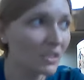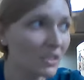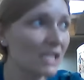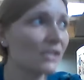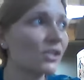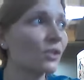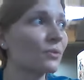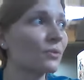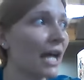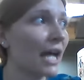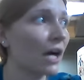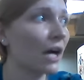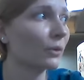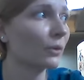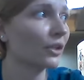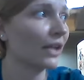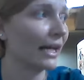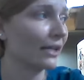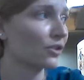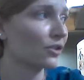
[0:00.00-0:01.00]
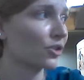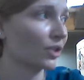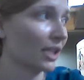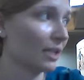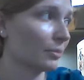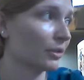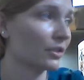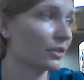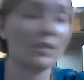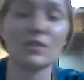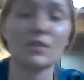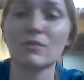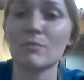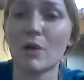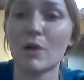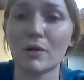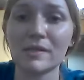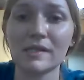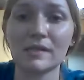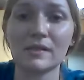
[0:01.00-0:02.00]
So now we're actually able to do
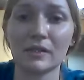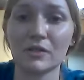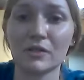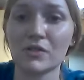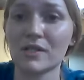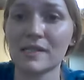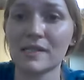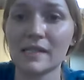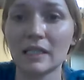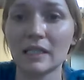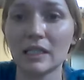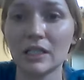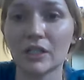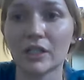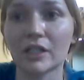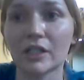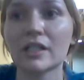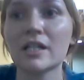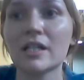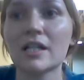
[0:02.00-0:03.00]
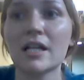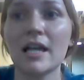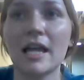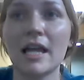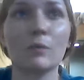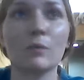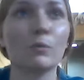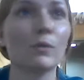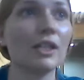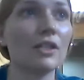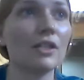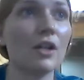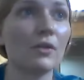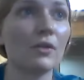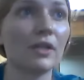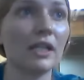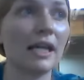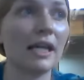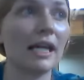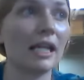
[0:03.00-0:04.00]
most of the surgeries here, and we know
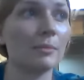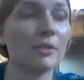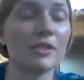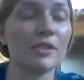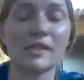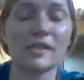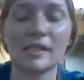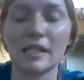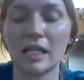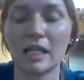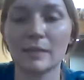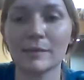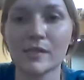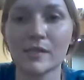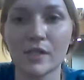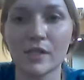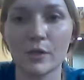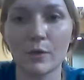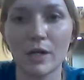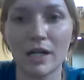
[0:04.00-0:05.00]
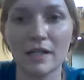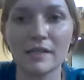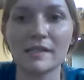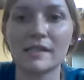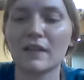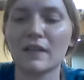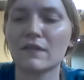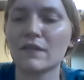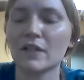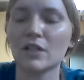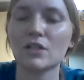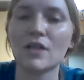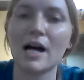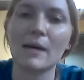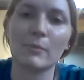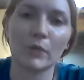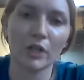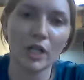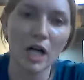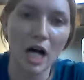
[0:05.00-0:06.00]
the animals know us, they feel a
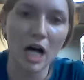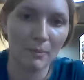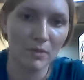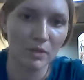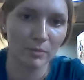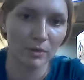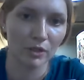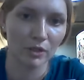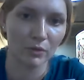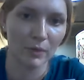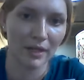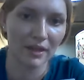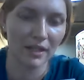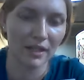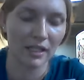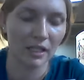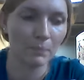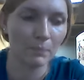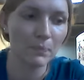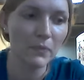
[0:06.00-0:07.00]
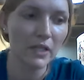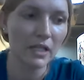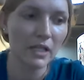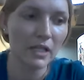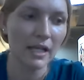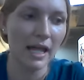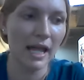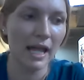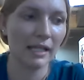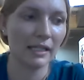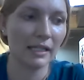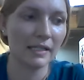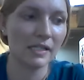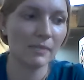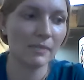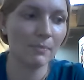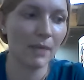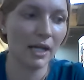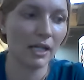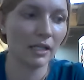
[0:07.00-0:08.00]
lot more comfortable with it.
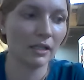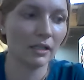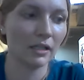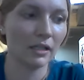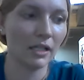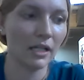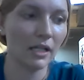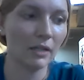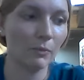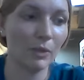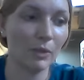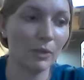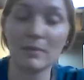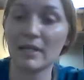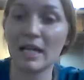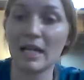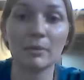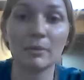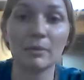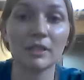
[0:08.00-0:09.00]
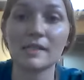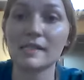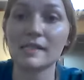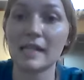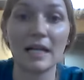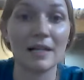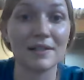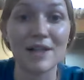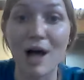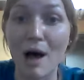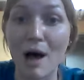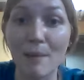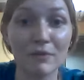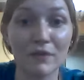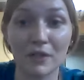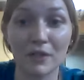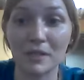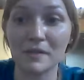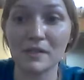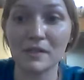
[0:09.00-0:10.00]
And we've been able to stay on top of
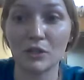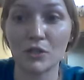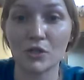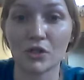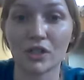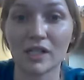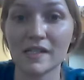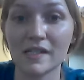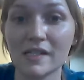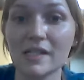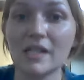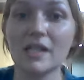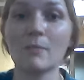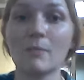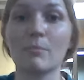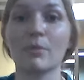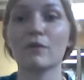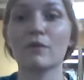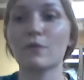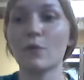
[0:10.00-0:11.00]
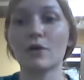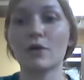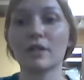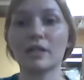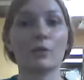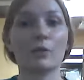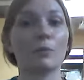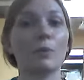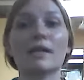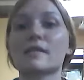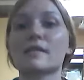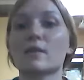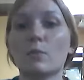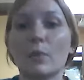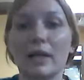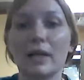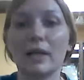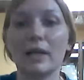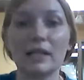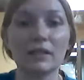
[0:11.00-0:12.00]
our surgeries. Before, there was a
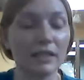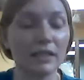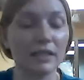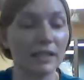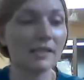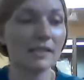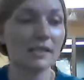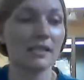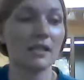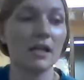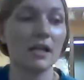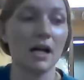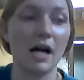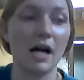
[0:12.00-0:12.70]
wait list